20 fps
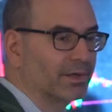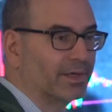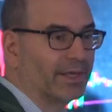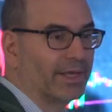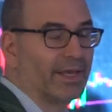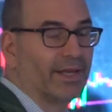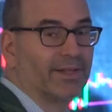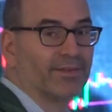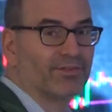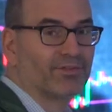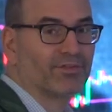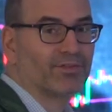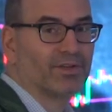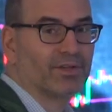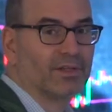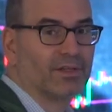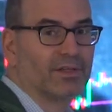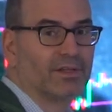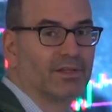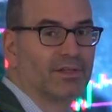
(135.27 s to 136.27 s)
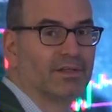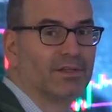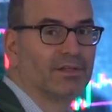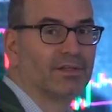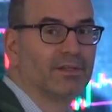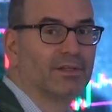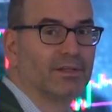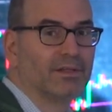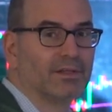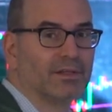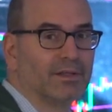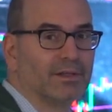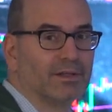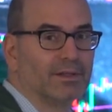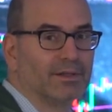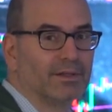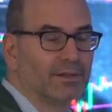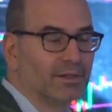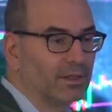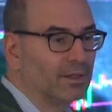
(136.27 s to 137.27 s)
A month, in fact, that
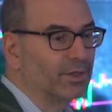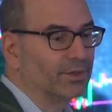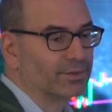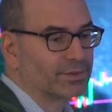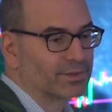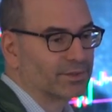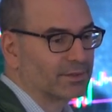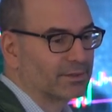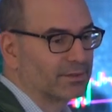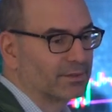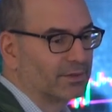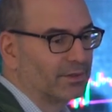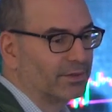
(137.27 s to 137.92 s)
clearly shows he has the